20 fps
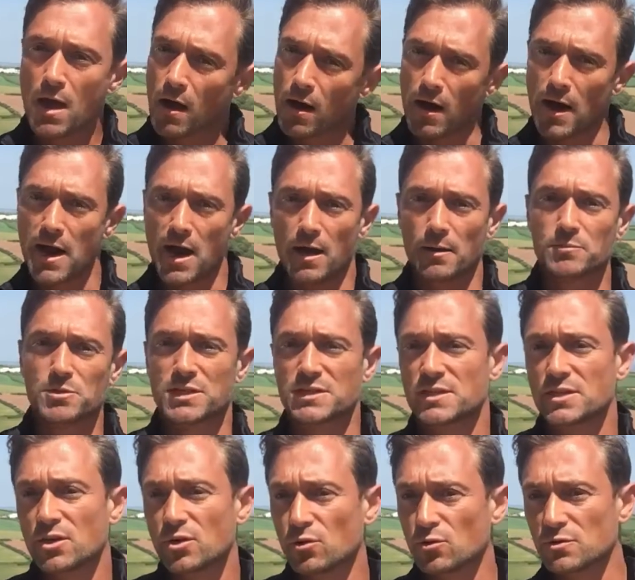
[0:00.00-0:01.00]
Hi, I'm
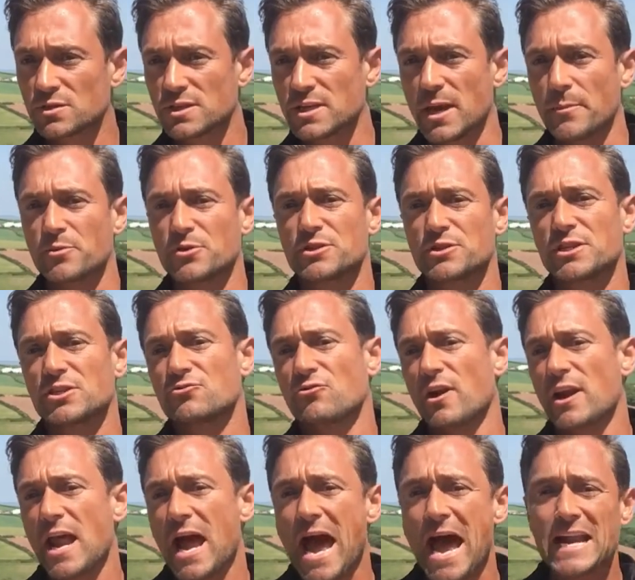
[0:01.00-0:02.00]
Justin Lord, celebrity
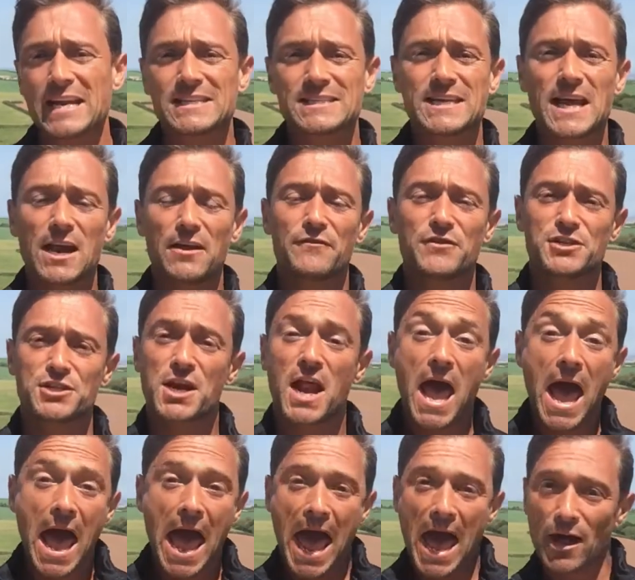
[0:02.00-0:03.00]
trainer and
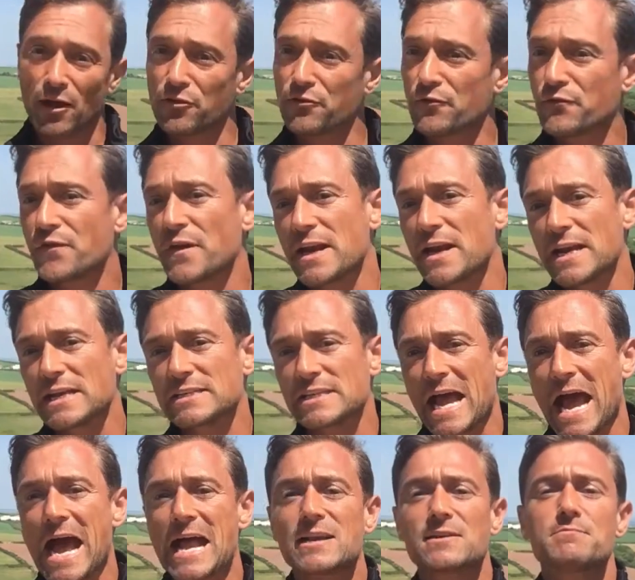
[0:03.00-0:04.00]
television, health,
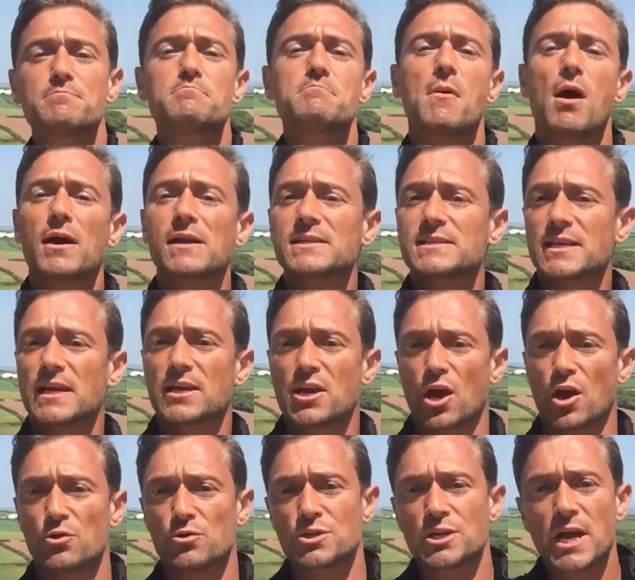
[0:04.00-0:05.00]
fitness and mindset
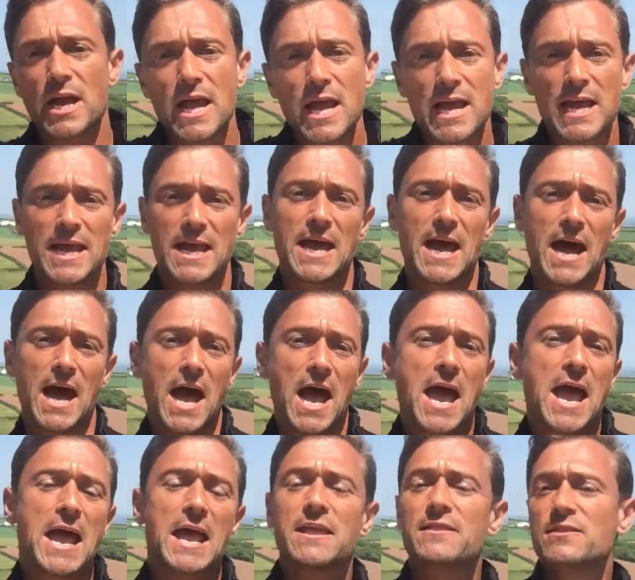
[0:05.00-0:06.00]
coach here
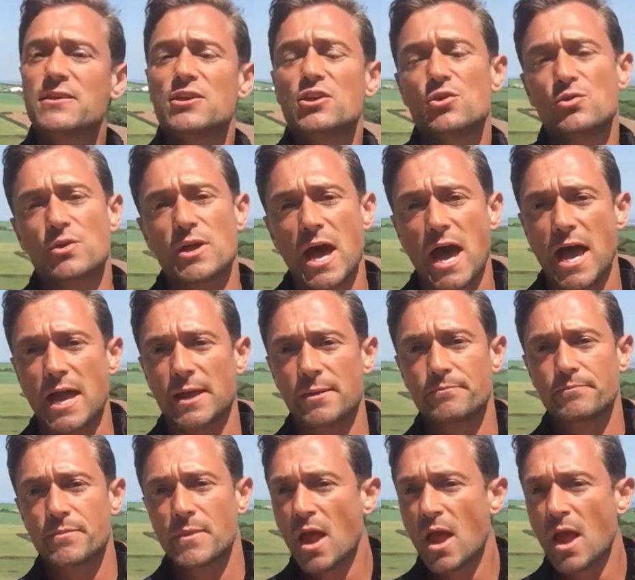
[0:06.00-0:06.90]
in the U K.